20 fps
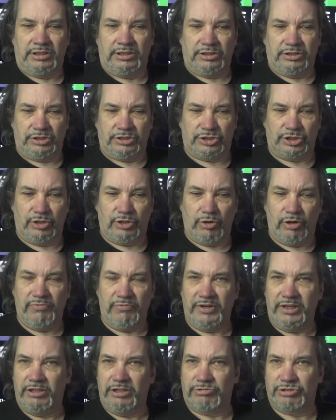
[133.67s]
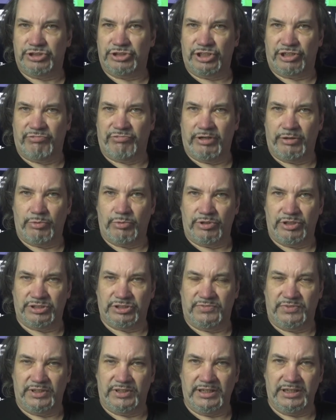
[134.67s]
So hopefully you'll stick around with us
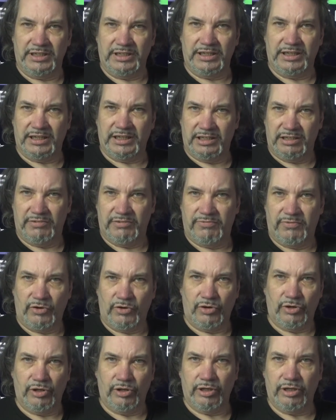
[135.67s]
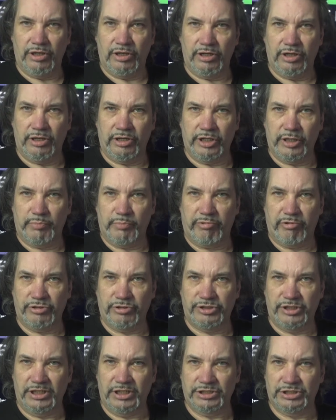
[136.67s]
for that and for other
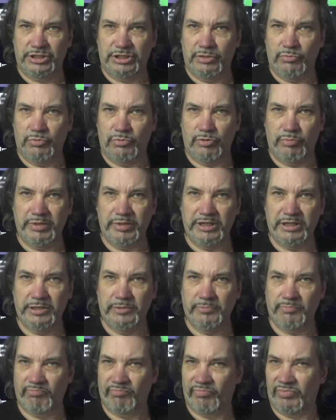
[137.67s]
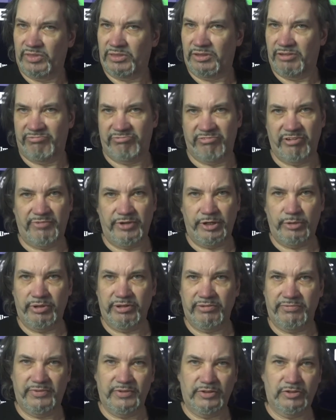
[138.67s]
projects that we'll be
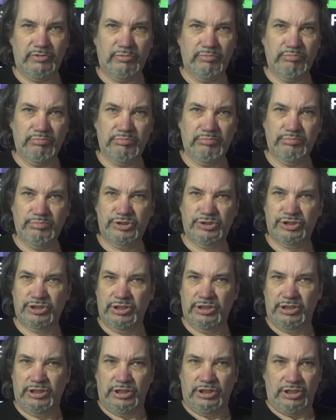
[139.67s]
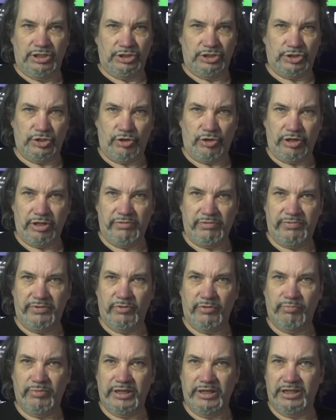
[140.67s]
reviewing, films, talking to
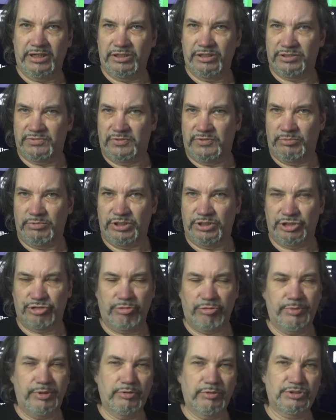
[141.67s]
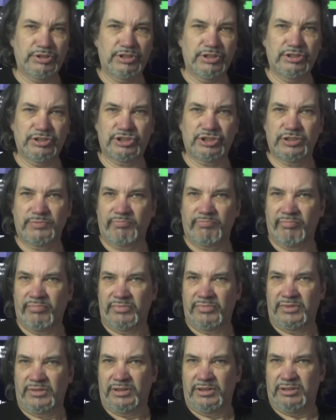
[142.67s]
filmmakers, film distributors,
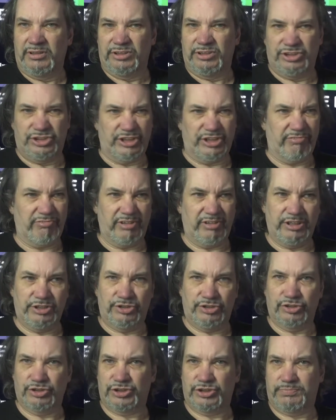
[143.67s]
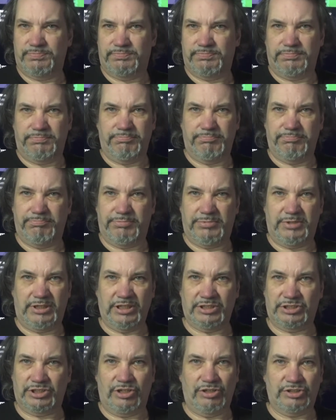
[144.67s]
generally just
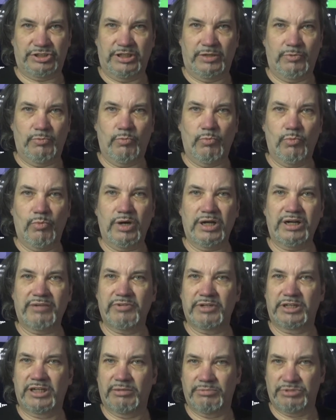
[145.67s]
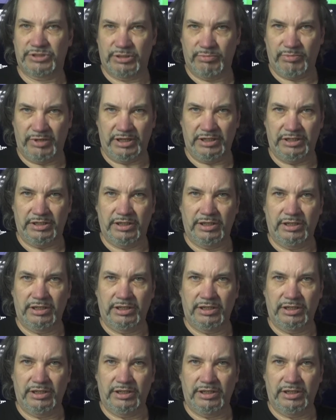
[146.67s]
discussing whatever comes to mind.